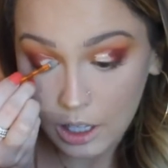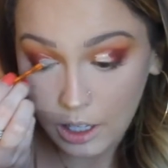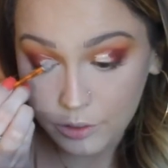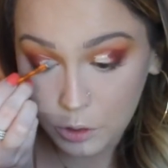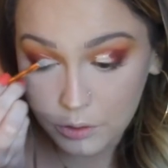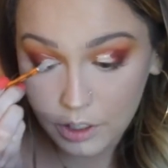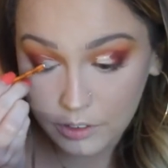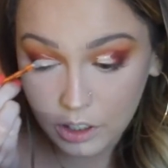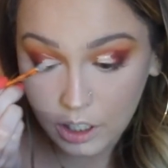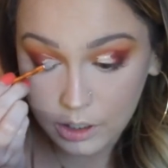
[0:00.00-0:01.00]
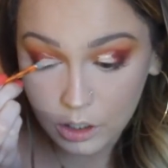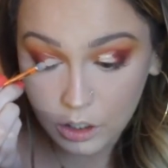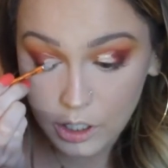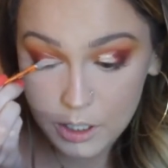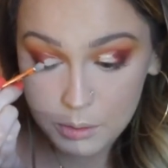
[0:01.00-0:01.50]
If you've never cut the
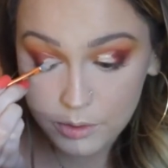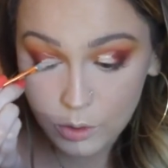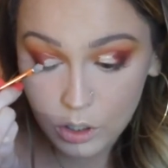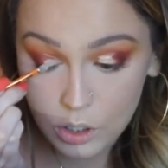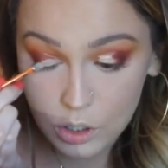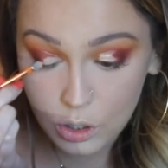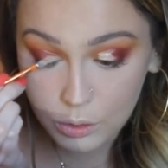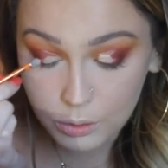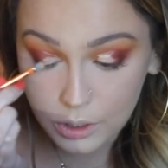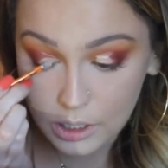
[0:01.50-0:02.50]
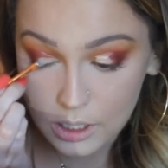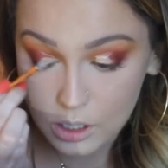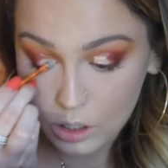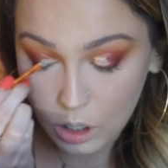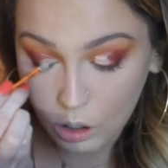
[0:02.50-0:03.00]
crease before, just go really
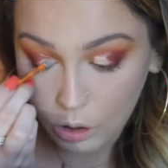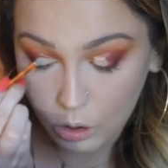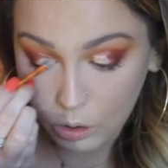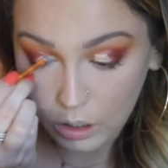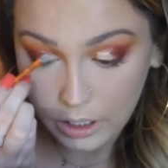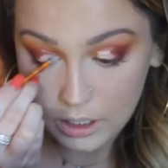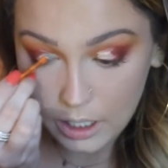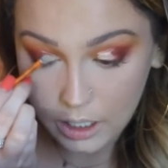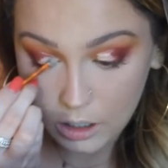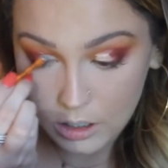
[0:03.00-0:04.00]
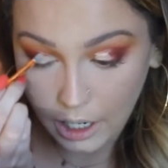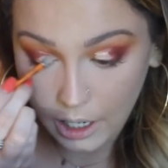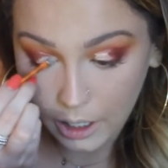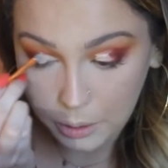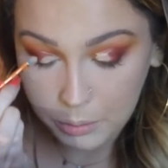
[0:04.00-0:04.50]
slow, like take your
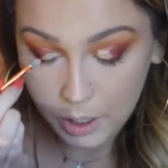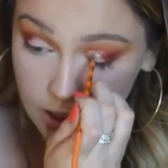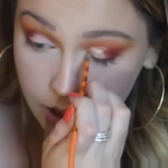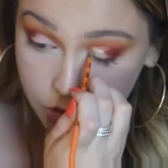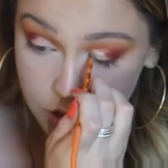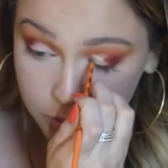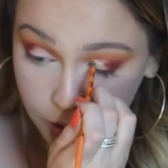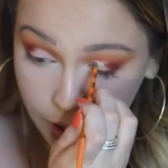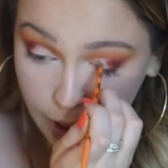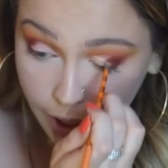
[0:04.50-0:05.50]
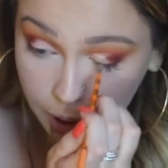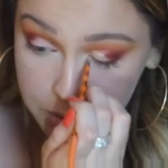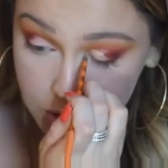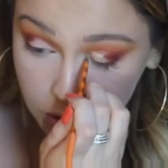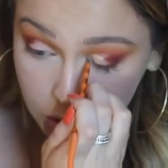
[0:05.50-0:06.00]
time. Then you have to be
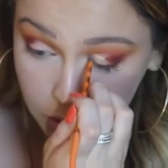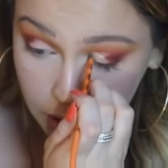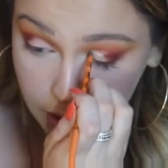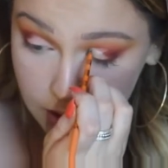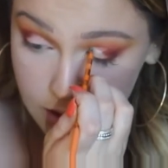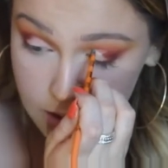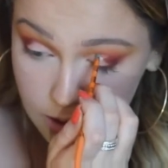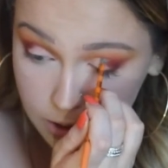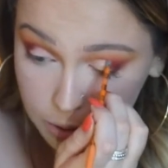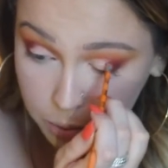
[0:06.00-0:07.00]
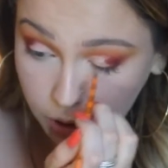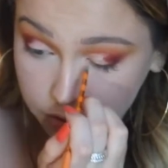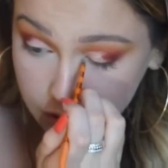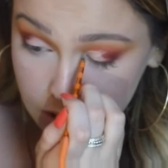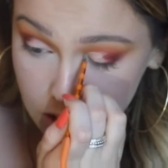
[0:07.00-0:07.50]
absolutely insanely
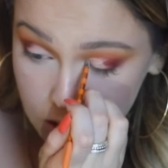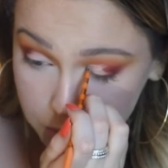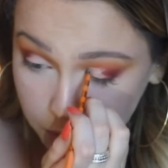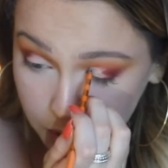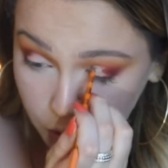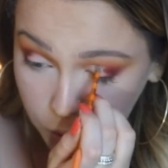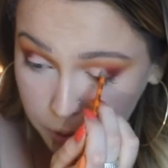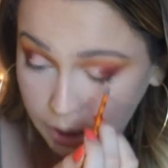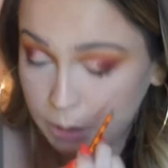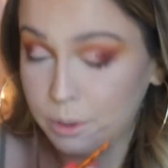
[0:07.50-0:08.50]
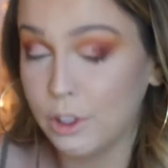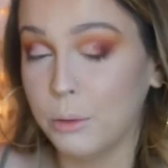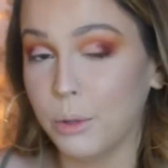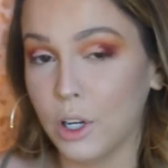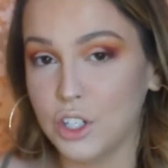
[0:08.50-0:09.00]
perfect, because we're going to go back in with our
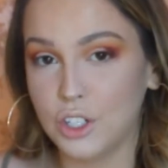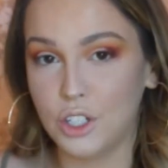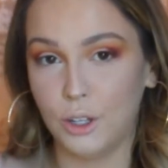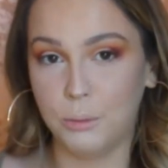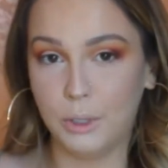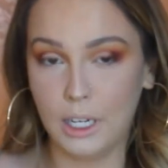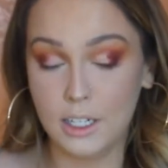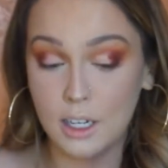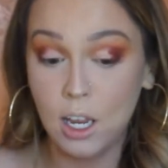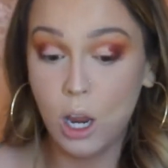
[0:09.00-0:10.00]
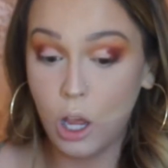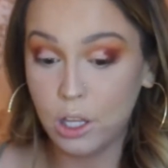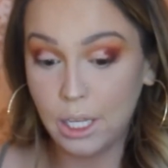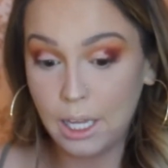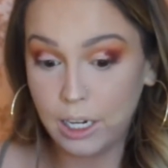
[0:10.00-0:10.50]
brush to blend
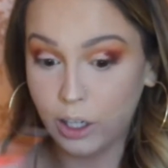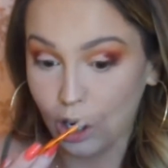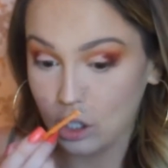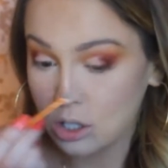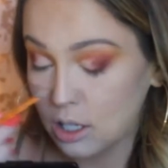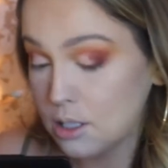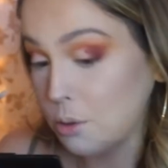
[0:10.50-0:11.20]
like any harsh lines